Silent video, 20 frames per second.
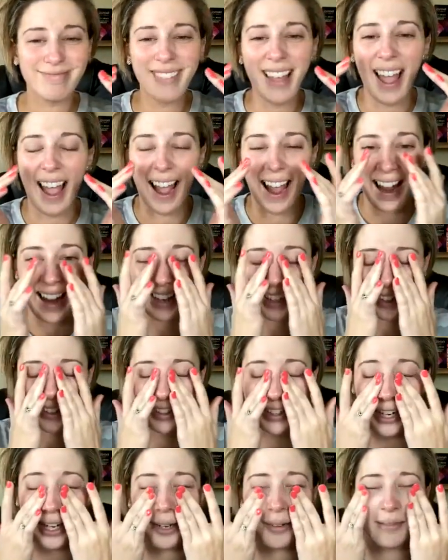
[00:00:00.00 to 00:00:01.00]
eye
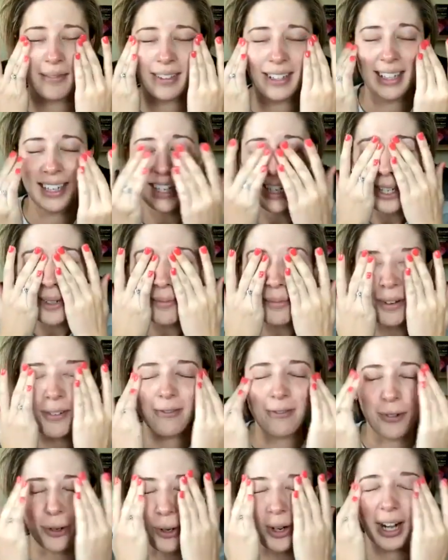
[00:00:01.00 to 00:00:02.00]
cream
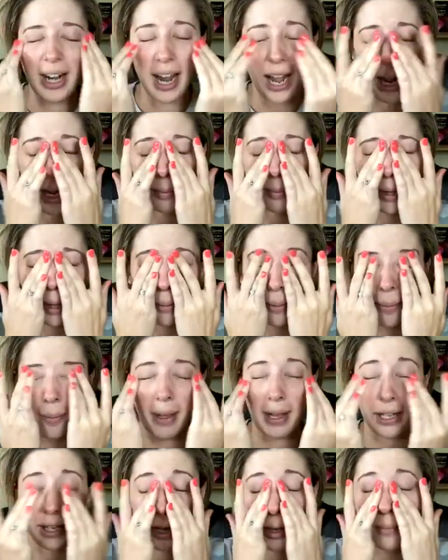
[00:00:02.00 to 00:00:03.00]
before I apply my
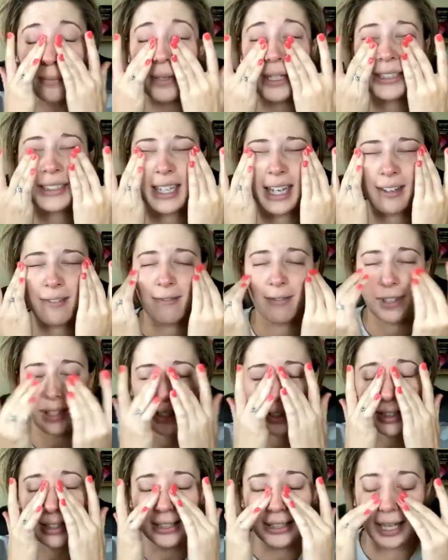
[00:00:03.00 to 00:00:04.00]
makeup because I
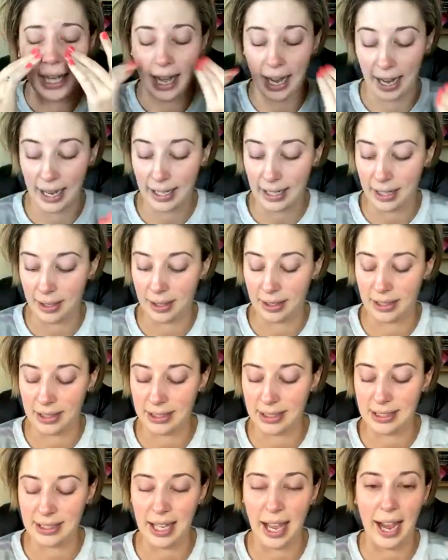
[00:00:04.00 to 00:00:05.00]
feel like, and this
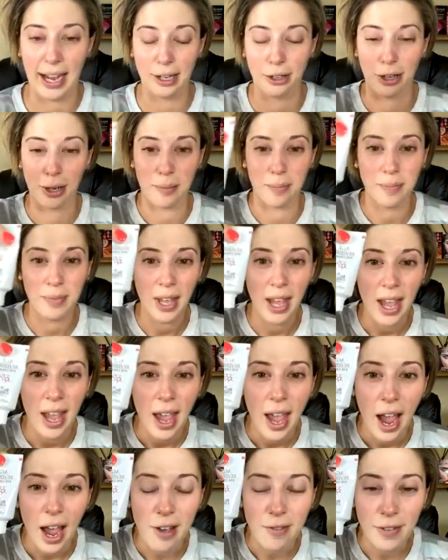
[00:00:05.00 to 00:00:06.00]
is the eye cream,
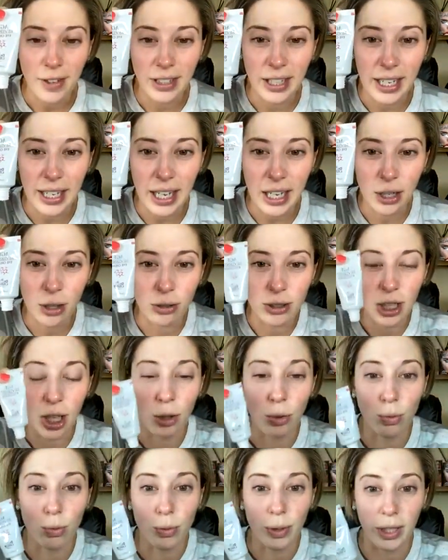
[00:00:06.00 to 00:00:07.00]
I feel like it goes
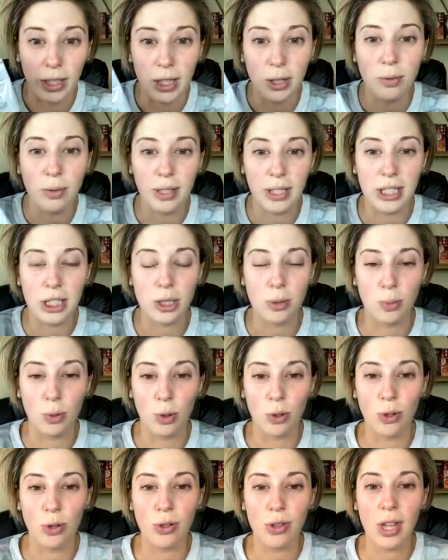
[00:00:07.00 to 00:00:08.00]
on really, really
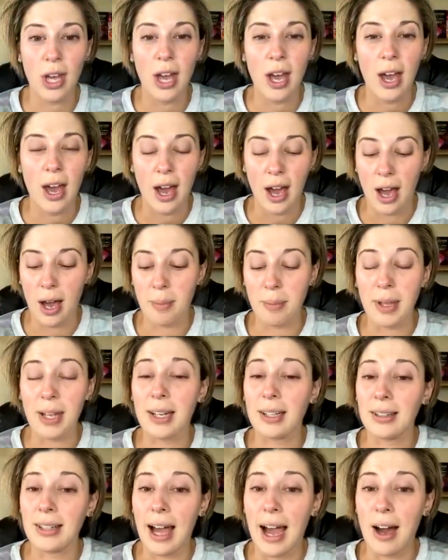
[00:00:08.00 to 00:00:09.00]
smooth um, and
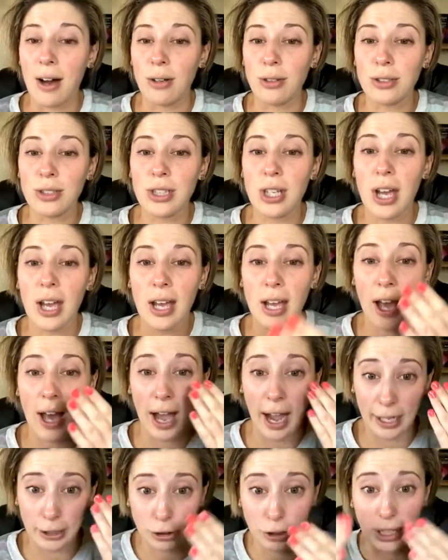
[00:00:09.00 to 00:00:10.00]
allows
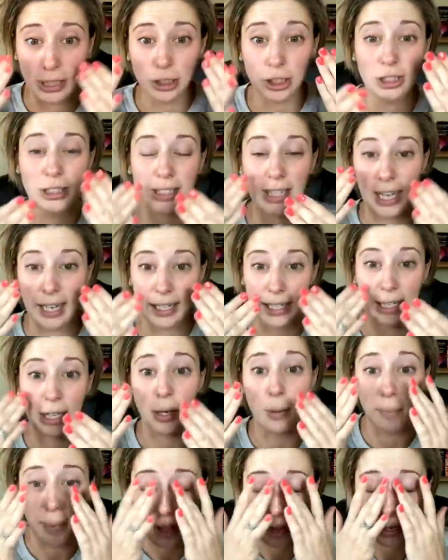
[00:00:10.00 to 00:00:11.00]
hydration to kind of go
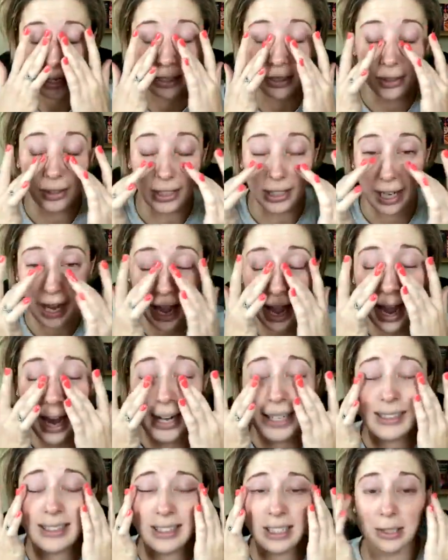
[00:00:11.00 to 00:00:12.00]
back under the
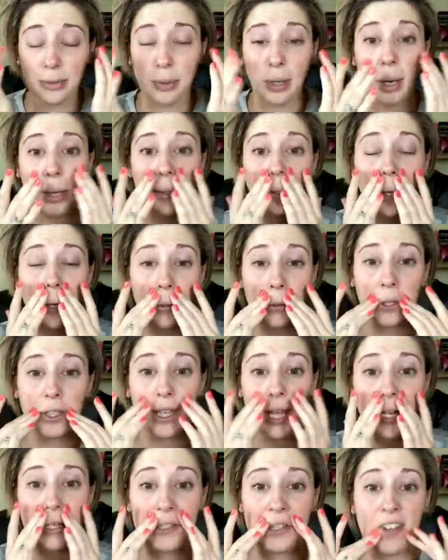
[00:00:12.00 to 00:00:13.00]
eyes because we all know that
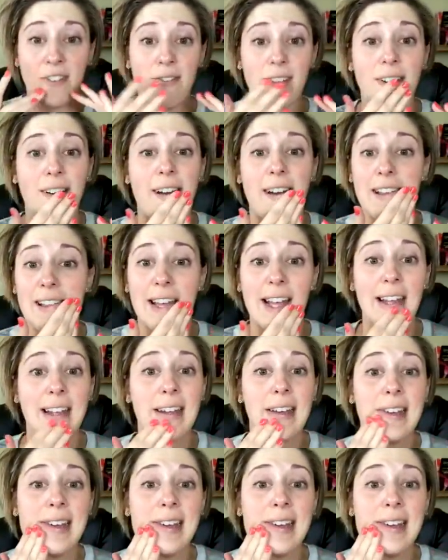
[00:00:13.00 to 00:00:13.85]
that is a very like